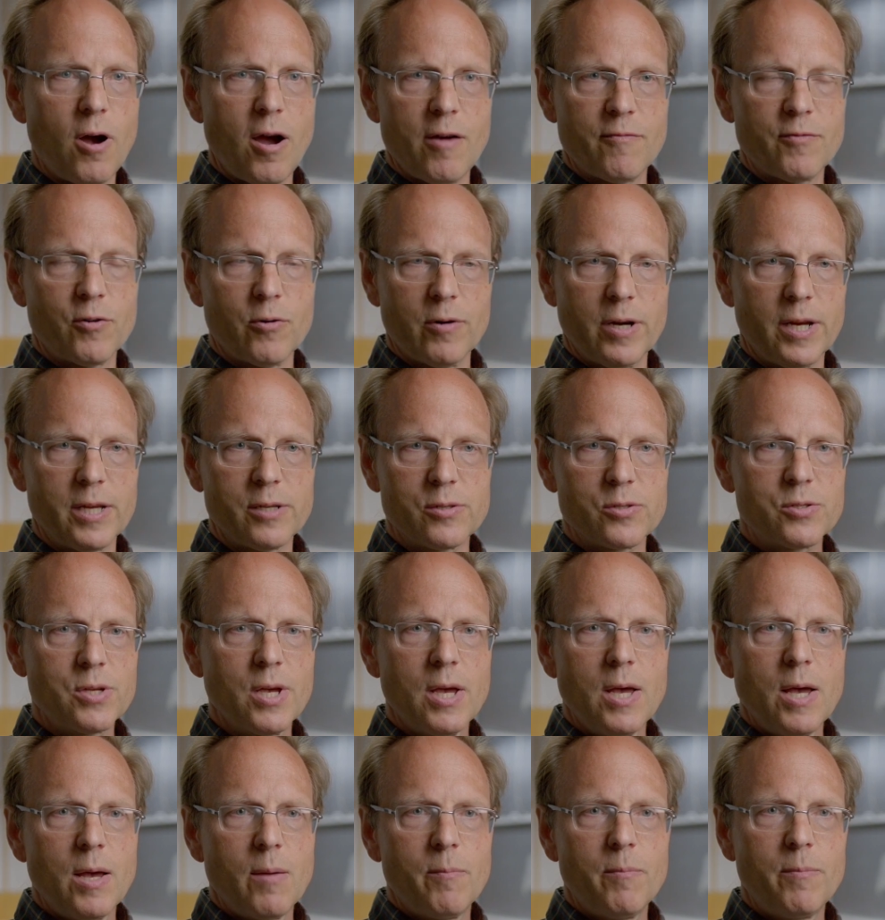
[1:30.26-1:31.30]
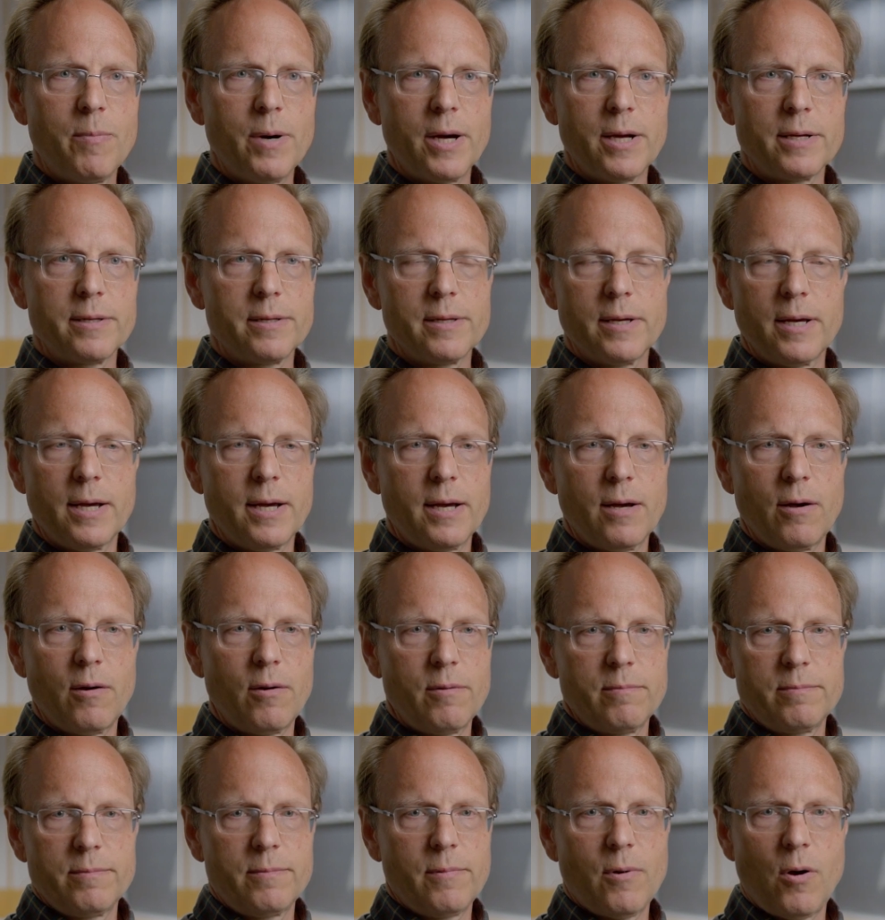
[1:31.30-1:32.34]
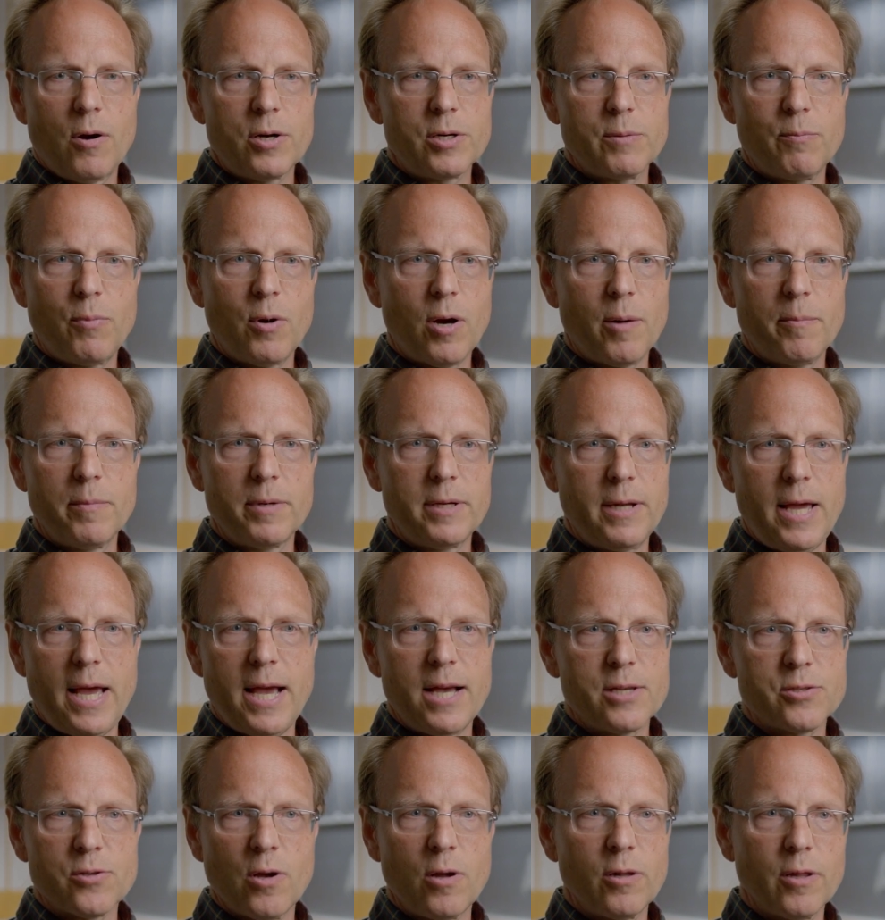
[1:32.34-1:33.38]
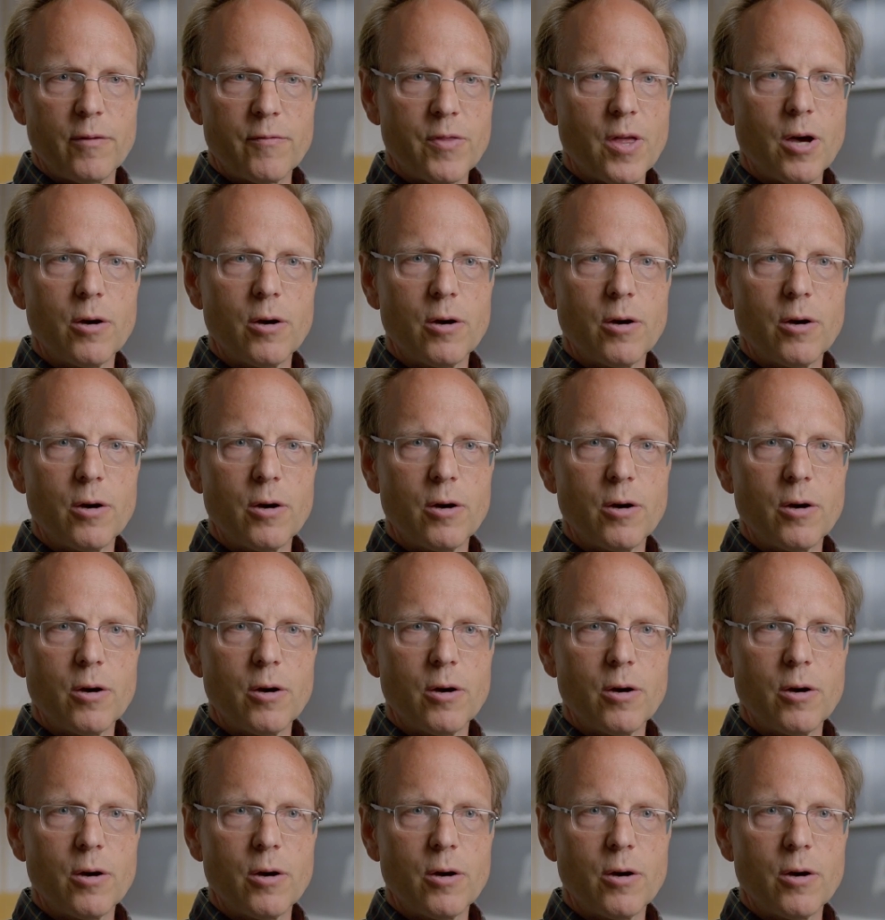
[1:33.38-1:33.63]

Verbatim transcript: offerings. But uh, our department has all of